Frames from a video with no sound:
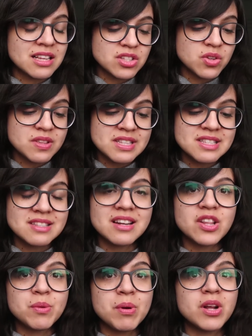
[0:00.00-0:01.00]
So this is
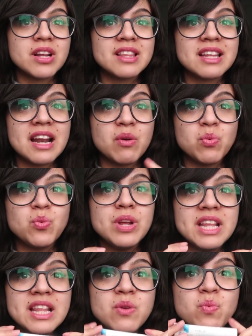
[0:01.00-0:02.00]
another product that I
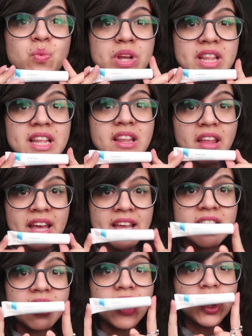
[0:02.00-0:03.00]
really
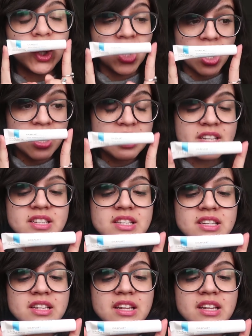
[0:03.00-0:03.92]
like a lot.